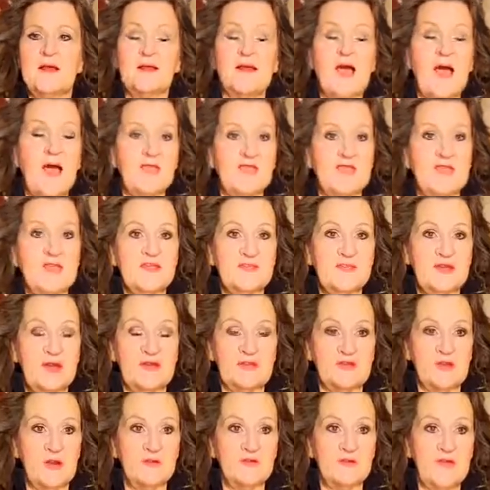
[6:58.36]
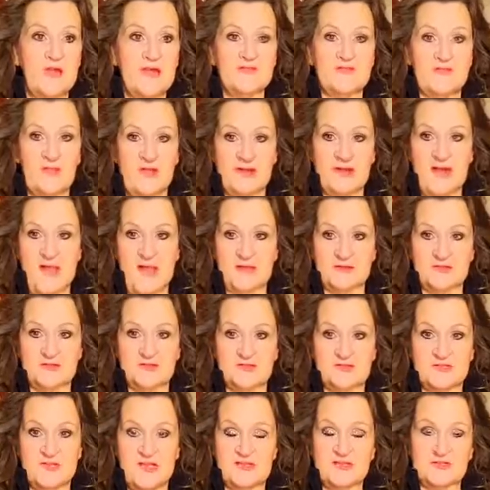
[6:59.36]
I think of it as our lifeline
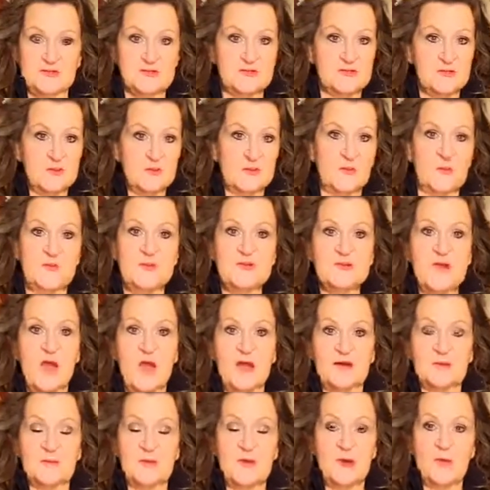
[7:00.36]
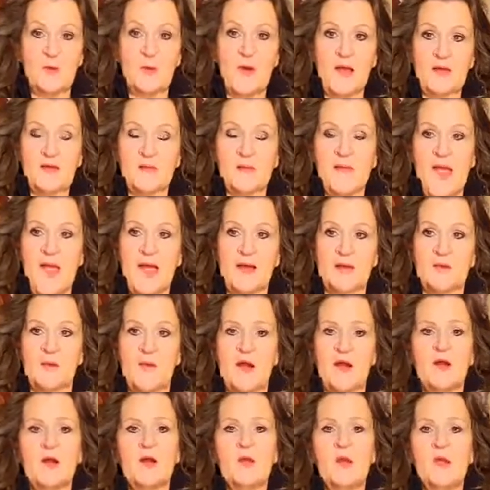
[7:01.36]
exercise, the one we talked about a while back,
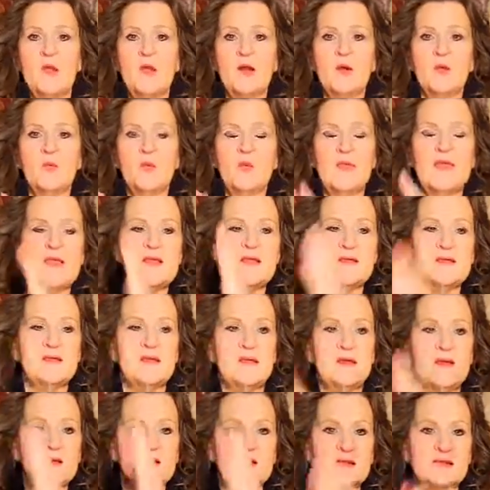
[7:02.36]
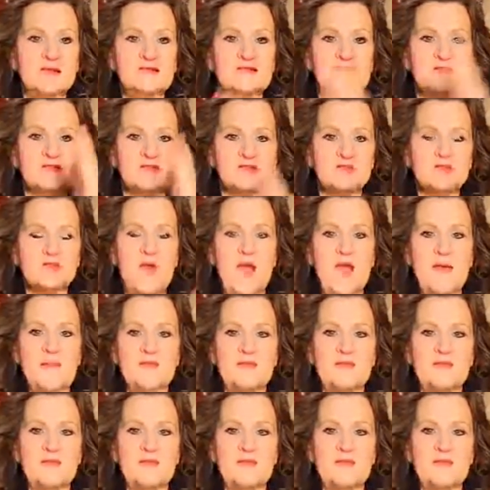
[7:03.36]
where we can describe